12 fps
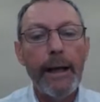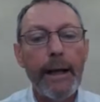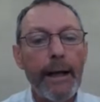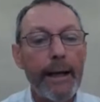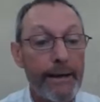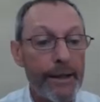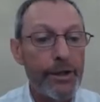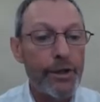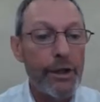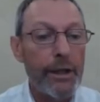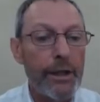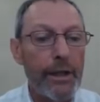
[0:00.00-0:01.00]
Uh, and
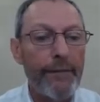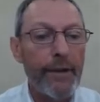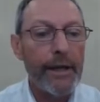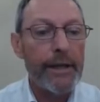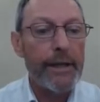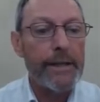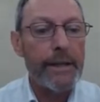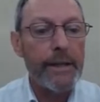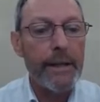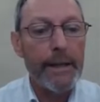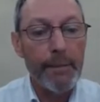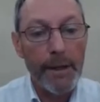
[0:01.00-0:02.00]
this year they've added
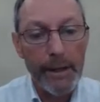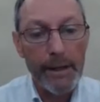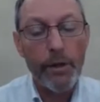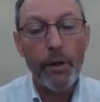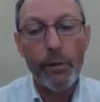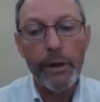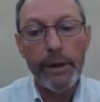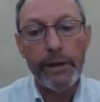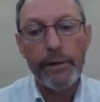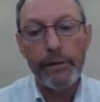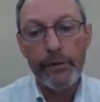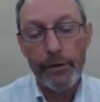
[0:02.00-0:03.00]
uh, Himalayan
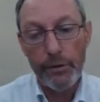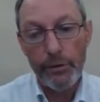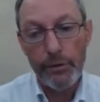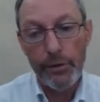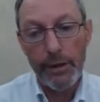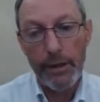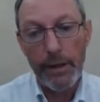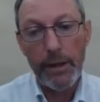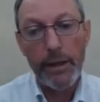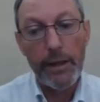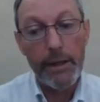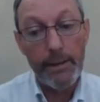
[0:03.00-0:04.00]
knotweed to
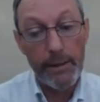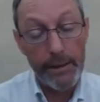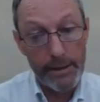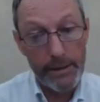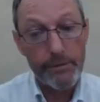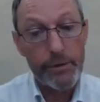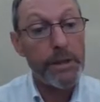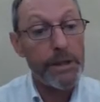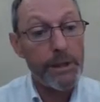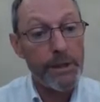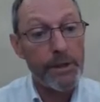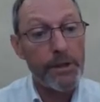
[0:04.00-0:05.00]
the uh, list of
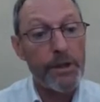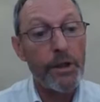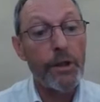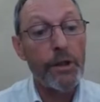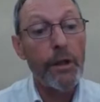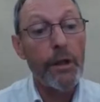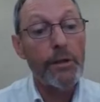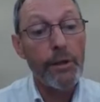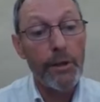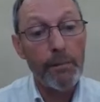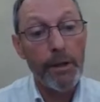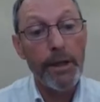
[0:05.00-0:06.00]
species concern.
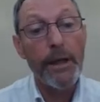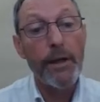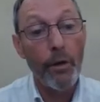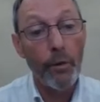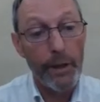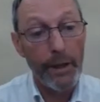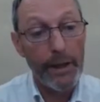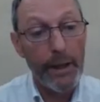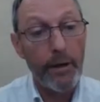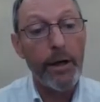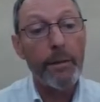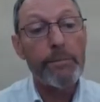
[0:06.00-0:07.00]
So Himalayan knotweed
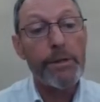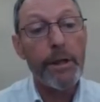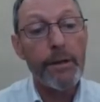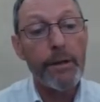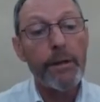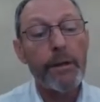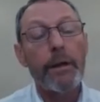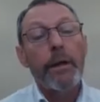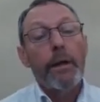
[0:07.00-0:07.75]
now comes under